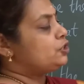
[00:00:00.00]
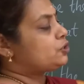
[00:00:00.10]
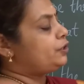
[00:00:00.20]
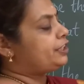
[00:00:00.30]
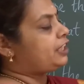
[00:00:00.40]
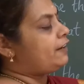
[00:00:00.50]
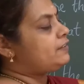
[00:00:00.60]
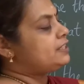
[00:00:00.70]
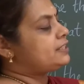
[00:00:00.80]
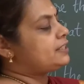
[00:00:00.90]
So it
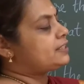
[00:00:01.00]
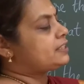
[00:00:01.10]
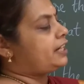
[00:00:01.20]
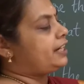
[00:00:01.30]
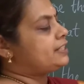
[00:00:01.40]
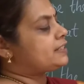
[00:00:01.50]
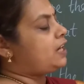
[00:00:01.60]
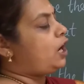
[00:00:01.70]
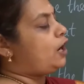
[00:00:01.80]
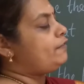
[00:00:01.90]
covers the
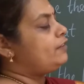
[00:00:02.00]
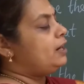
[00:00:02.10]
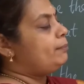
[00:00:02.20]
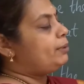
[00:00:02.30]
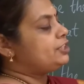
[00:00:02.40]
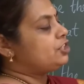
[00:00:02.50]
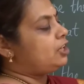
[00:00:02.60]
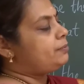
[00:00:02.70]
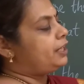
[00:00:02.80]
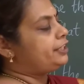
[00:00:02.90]
states of
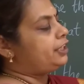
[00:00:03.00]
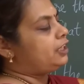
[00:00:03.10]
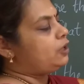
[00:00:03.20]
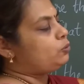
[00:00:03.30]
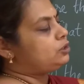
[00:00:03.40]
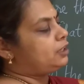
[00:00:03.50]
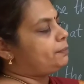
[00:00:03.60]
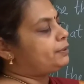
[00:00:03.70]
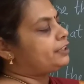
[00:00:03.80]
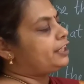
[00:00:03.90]
Punjab, Haryana,
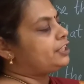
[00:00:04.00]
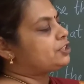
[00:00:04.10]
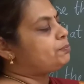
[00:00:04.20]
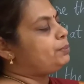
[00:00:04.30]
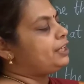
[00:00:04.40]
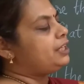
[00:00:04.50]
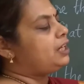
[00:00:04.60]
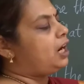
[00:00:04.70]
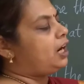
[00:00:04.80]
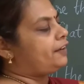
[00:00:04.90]
Uttar Pradesh,
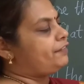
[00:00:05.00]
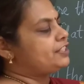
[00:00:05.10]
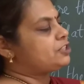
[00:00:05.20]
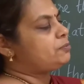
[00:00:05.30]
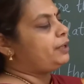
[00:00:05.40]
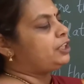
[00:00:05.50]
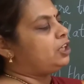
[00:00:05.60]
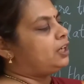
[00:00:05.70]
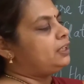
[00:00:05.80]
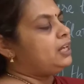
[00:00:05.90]
Bihar, West
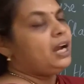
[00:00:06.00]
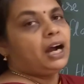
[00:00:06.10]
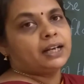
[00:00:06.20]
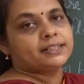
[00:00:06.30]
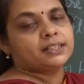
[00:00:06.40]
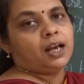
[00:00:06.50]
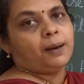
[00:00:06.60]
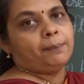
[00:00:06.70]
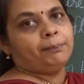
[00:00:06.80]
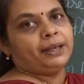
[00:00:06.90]
Bengal,
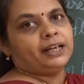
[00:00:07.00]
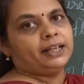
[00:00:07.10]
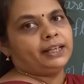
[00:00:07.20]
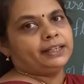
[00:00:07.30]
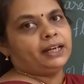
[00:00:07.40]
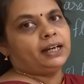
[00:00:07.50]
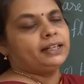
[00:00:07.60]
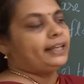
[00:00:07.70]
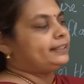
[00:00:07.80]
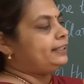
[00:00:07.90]
Assam,
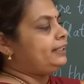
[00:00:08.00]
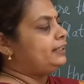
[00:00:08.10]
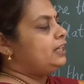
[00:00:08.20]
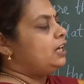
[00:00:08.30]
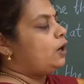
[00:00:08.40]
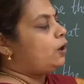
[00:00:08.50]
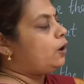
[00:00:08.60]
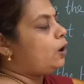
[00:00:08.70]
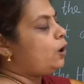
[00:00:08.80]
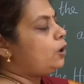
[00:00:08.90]
Meghalaya, like that.
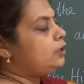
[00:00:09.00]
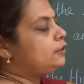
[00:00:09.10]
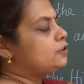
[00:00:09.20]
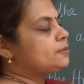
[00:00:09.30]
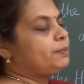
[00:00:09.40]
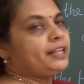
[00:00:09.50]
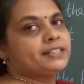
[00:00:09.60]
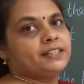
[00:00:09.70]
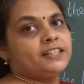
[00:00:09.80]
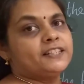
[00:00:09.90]
All those
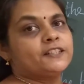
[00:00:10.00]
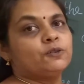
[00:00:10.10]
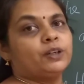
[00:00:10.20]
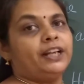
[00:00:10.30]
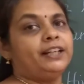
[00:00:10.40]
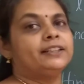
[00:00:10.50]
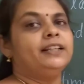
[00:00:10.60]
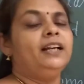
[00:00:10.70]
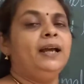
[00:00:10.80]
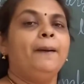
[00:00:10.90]
places you get the